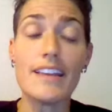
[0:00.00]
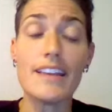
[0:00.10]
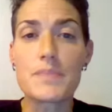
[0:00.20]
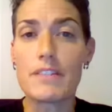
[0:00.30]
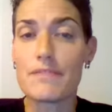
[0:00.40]

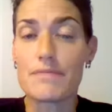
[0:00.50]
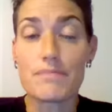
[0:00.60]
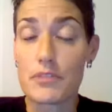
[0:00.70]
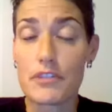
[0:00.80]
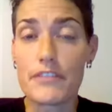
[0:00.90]
it's been
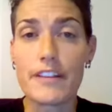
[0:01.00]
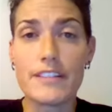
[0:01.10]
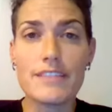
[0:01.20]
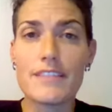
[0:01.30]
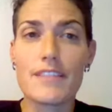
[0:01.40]

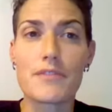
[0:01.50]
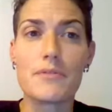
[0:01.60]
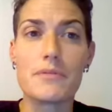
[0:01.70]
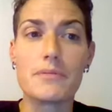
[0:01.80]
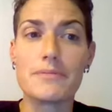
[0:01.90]
proven
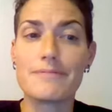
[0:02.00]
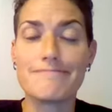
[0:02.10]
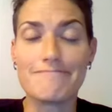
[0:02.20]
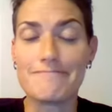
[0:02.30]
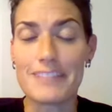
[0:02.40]
through
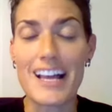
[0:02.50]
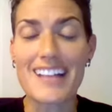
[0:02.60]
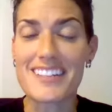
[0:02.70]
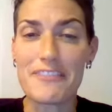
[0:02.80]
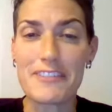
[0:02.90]

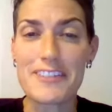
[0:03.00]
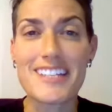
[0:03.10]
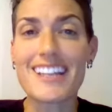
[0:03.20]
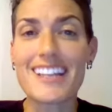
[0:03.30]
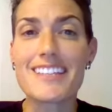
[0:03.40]
lots of different
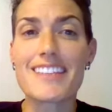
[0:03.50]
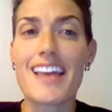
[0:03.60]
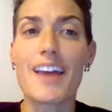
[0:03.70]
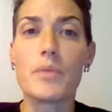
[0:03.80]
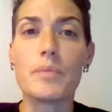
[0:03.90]
studies
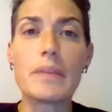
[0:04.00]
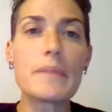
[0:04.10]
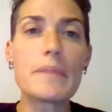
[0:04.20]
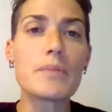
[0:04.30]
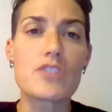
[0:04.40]
that when
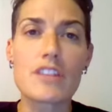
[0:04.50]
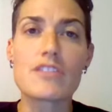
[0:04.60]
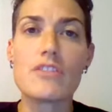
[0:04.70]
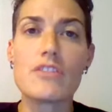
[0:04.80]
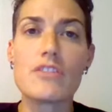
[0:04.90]
people just
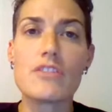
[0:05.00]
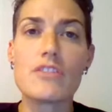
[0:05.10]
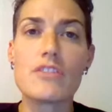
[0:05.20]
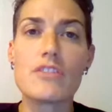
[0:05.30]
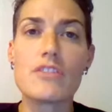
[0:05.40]
utilize a
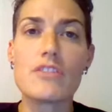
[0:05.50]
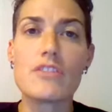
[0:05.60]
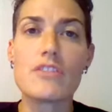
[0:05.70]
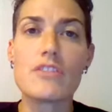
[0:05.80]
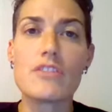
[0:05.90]
fitness
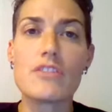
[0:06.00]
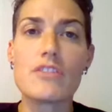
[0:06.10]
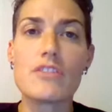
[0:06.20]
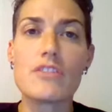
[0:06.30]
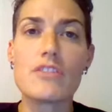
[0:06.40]
program,
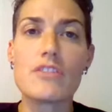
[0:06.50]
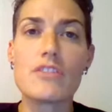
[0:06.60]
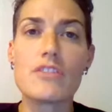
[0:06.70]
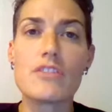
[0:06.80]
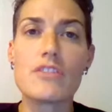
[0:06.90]
they may
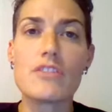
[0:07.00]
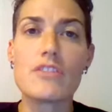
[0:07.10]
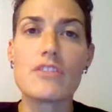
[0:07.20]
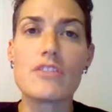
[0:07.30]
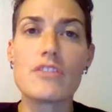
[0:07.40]
see
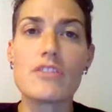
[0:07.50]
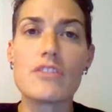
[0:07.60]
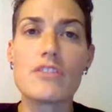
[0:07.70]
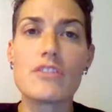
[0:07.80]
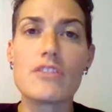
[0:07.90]
results,
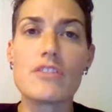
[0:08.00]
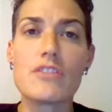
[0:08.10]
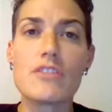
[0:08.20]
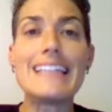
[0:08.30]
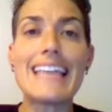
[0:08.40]
but
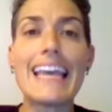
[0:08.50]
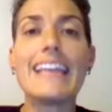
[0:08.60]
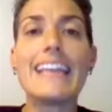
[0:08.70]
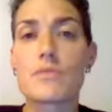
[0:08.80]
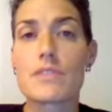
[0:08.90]

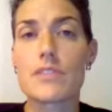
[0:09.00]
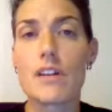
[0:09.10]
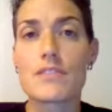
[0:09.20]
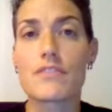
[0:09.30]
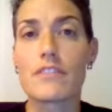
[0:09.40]
maintaining those
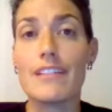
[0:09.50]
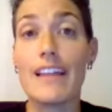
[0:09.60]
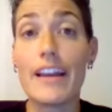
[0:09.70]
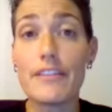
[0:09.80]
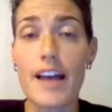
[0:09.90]
results for a
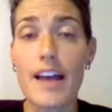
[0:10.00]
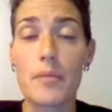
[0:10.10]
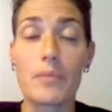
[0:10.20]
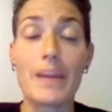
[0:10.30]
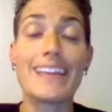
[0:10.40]

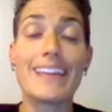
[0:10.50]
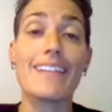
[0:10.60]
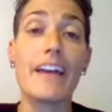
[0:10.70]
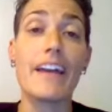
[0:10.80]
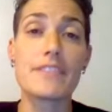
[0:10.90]
lifetime or making a
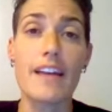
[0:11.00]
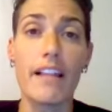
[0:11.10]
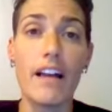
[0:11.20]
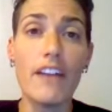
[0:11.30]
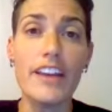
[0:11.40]

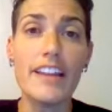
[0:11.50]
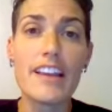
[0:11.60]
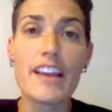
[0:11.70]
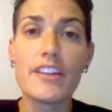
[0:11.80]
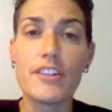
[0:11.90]
lifestyle of it,
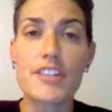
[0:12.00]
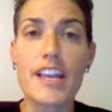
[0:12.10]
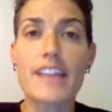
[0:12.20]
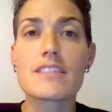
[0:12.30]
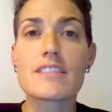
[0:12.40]
your
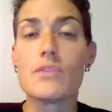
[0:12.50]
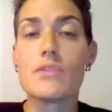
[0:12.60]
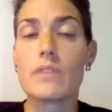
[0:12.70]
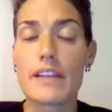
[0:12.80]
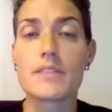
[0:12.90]
chances of
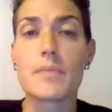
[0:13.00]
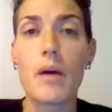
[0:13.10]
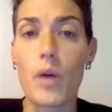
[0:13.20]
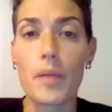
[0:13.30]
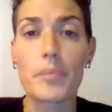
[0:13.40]
doing that is
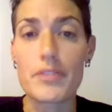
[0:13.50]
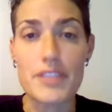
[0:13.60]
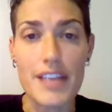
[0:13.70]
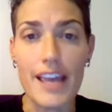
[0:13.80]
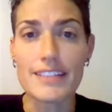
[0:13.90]
about
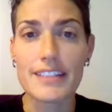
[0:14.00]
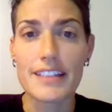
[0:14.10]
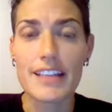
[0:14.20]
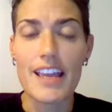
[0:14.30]
1%.